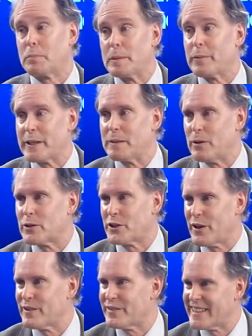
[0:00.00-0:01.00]
of people think about
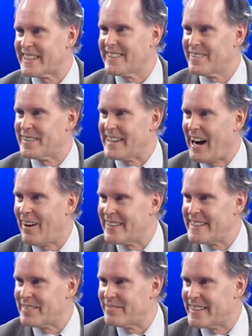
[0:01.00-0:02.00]
Charles Dickens and how
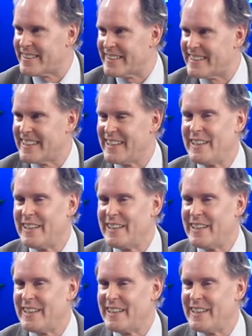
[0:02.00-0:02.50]
he invented